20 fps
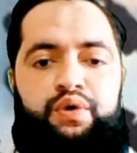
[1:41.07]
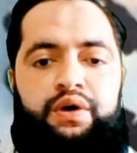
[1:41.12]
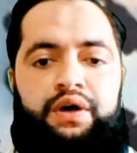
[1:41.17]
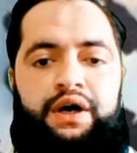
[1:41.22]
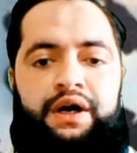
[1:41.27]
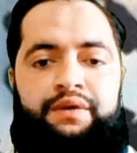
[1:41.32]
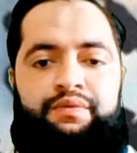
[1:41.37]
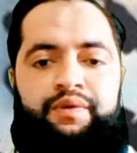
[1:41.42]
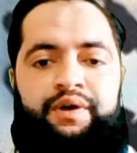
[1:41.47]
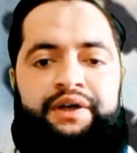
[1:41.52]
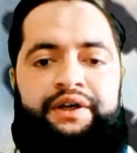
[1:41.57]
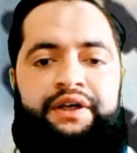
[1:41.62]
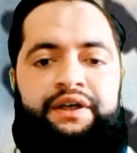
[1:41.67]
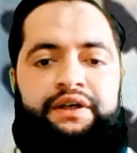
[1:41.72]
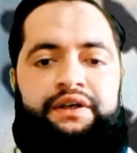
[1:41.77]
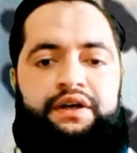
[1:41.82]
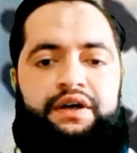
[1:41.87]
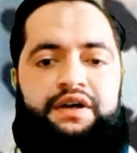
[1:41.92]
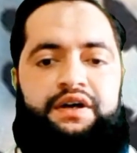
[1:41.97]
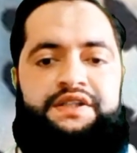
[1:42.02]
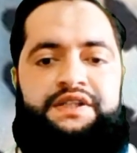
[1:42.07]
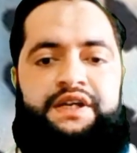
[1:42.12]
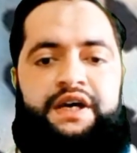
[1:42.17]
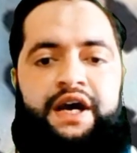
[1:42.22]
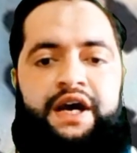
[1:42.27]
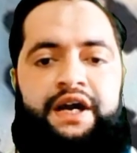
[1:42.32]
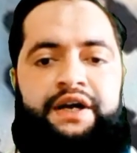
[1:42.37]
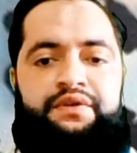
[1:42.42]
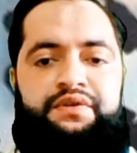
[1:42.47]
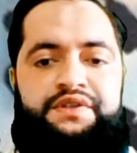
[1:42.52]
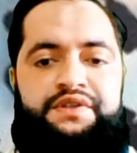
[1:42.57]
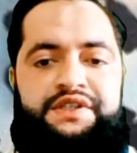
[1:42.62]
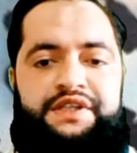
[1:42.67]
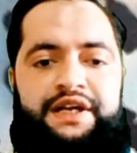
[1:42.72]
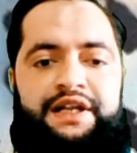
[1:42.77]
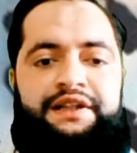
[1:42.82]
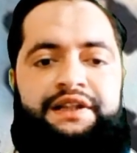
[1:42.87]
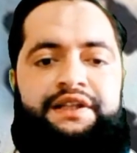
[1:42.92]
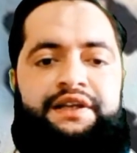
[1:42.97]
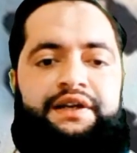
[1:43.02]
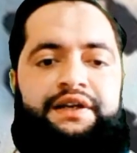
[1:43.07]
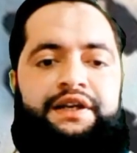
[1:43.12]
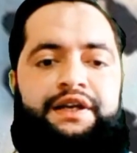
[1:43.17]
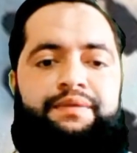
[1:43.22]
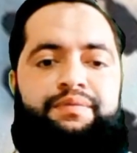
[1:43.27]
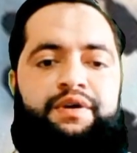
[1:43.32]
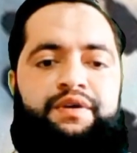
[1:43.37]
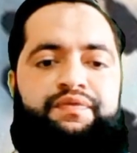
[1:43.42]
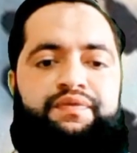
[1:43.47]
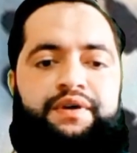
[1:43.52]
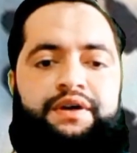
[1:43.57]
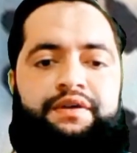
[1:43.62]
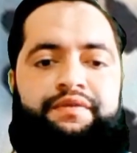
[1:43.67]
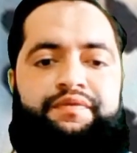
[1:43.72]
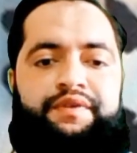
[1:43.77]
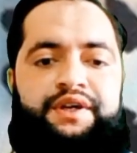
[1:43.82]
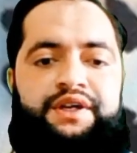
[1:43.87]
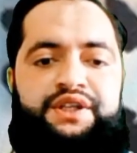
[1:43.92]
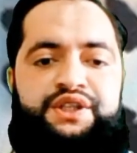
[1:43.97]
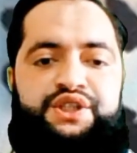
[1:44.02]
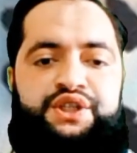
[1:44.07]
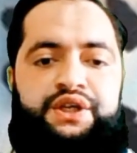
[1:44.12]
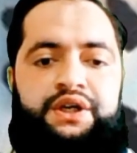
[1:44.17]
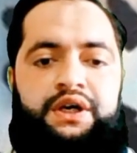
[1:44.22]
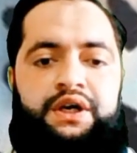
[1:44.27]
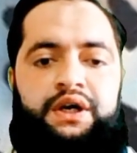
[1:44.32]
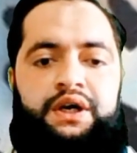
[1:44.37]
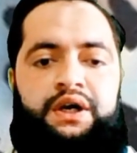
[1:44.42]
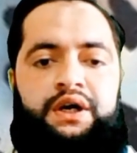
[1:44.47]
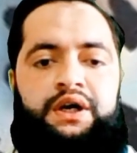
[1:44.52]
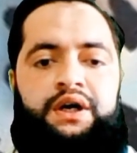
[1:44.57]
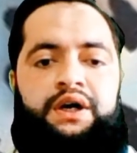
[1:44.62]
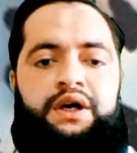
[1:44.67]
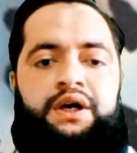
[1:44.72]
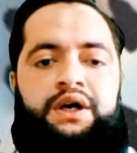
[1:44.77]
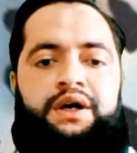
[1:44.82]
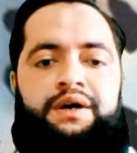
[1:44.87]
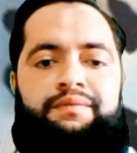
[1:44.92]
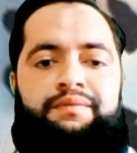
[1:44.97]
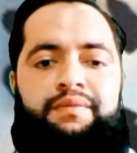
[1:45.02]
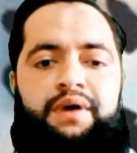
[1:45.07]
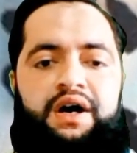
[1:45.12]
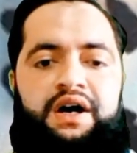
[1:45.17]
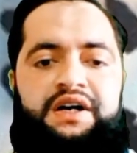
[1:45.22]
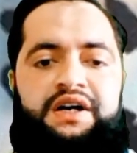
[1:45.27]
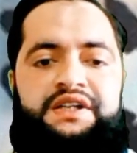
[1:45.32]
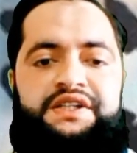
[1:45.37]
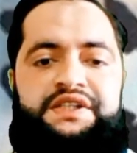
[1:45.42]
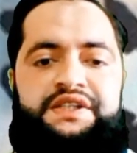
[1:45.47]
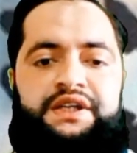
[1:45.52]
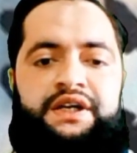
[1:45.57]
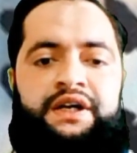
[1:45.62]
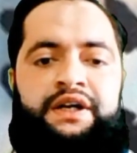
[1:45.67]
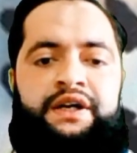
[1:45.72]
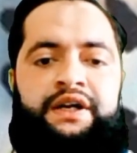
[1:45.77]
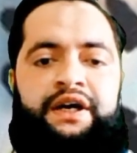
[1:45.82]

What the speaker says: or working class, had to sell their labor for a wage. Marx and